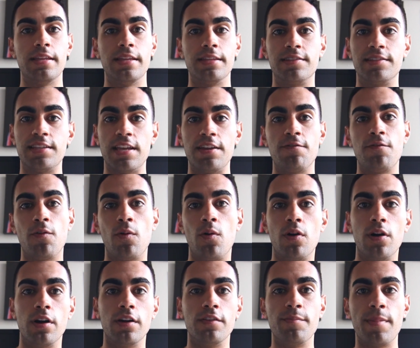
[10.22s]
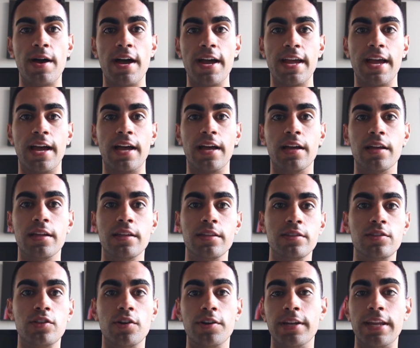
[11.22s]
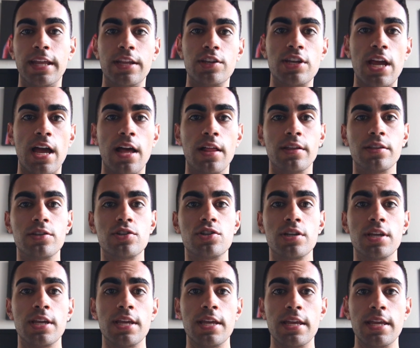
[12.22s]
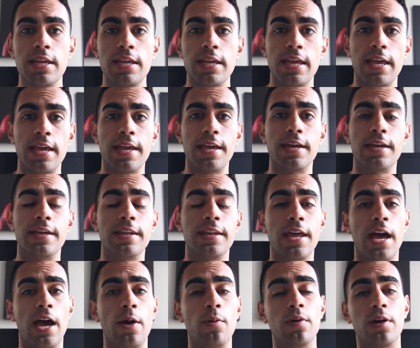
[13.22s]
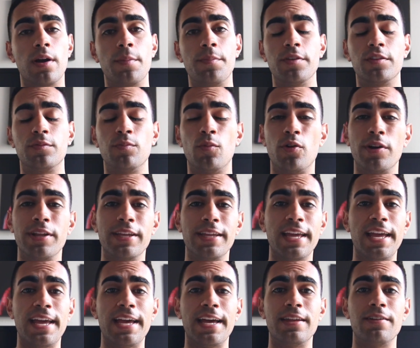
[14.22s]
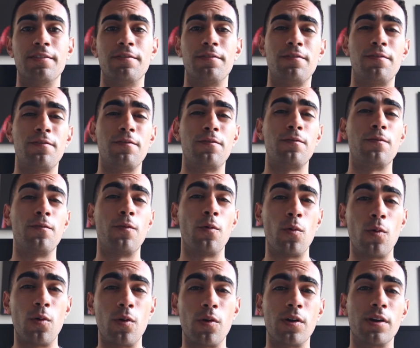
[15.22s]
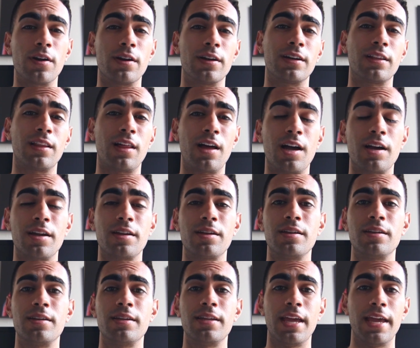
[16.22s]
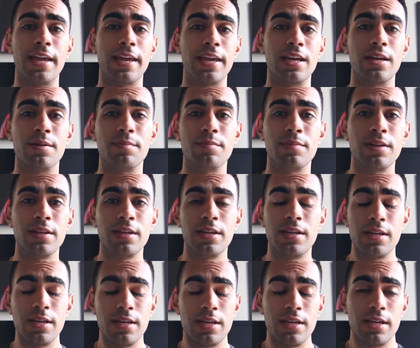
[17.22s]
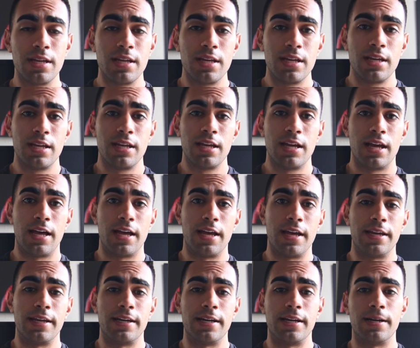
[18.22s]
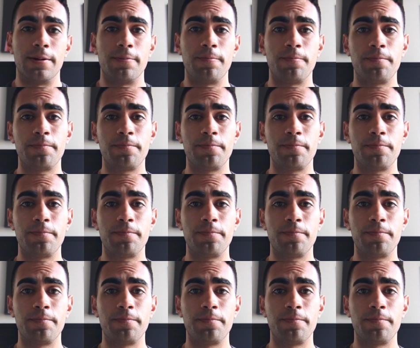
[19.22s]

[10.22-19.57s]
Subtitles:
It's day four of my 30-day challenge, and I woke up this morning at 4 o'clock a.m. I